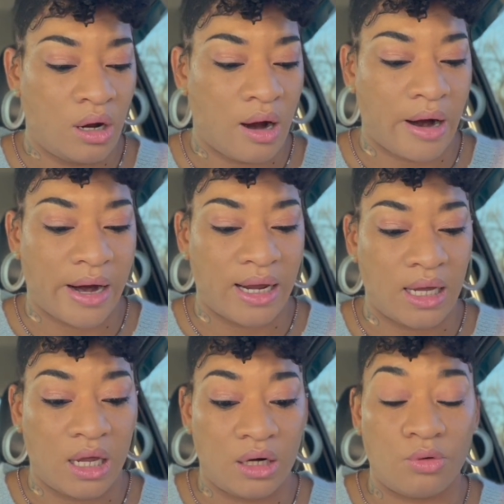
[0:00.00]
All right.
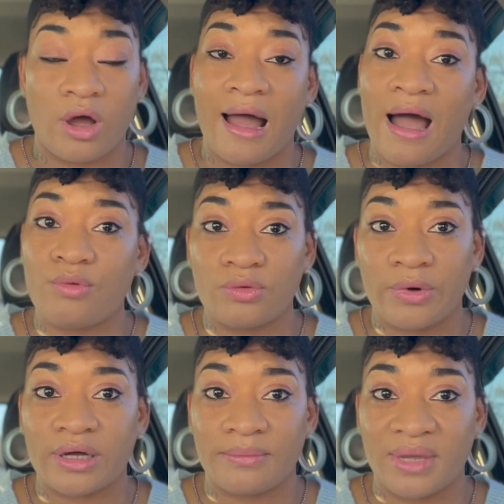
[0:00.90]
And I wouldn't
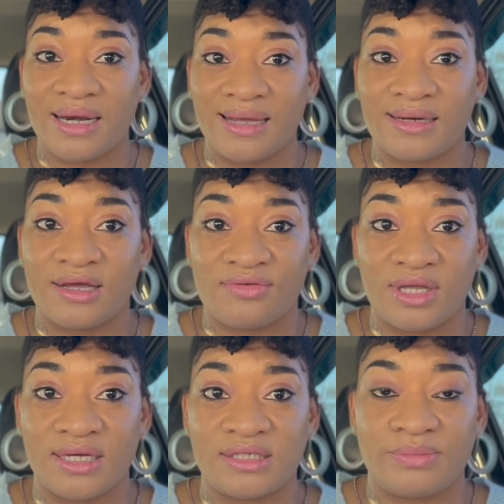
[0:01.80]
recommend any of
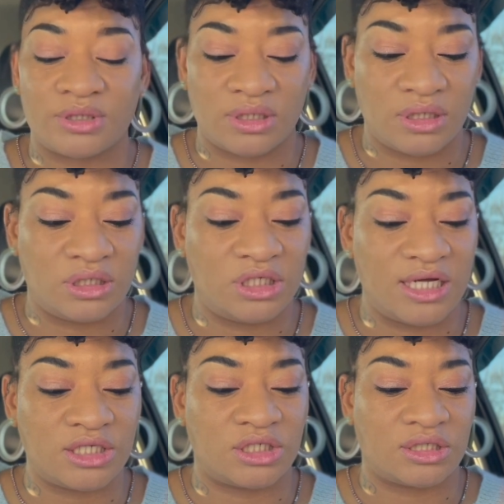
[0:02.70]
these, but the
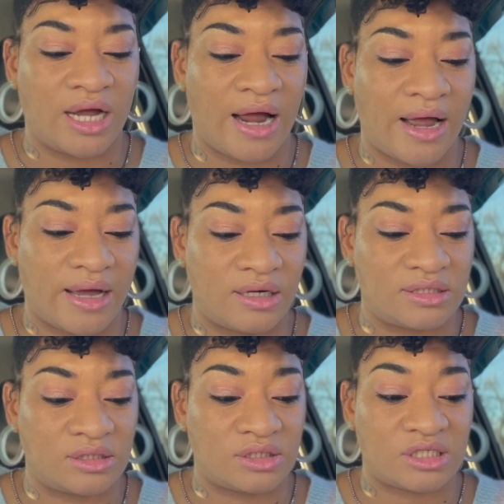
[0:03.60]
addiction kind
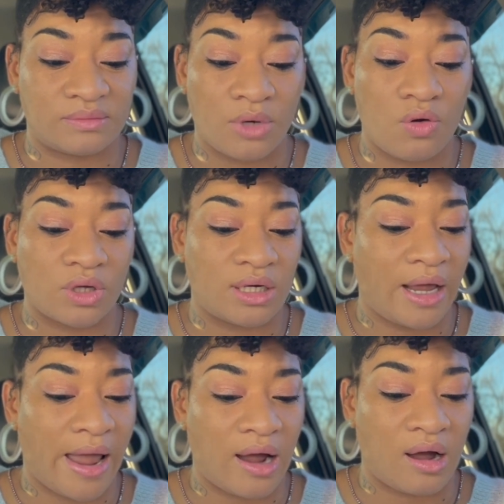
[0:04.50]
is smoking,
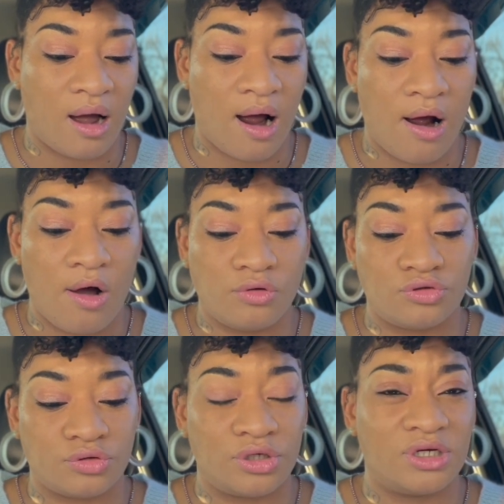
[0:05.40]
alcohol,
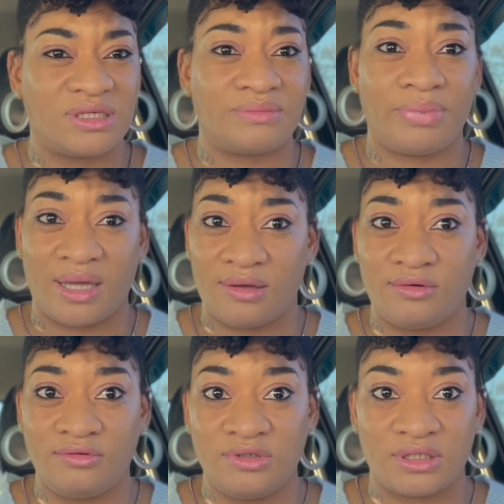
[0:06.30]
drugs,
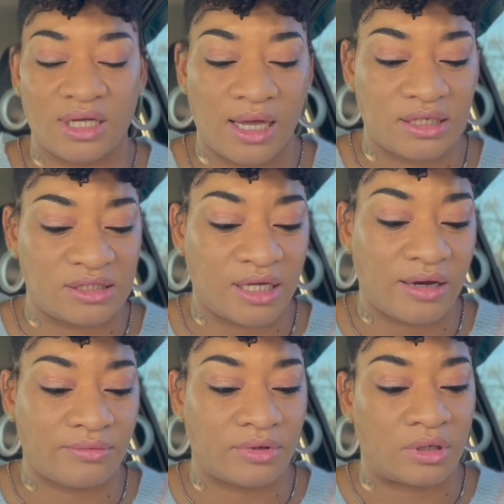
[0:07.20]
pills, et
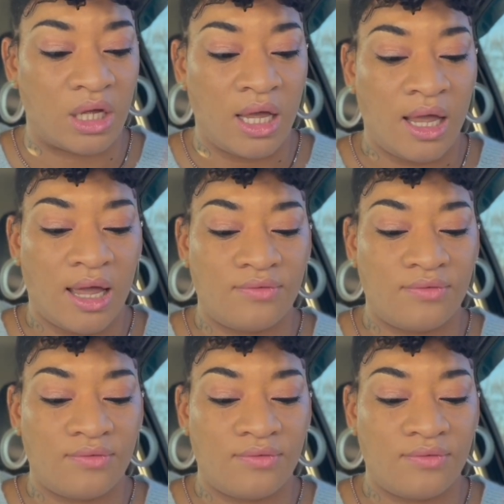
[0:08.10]
cetera. If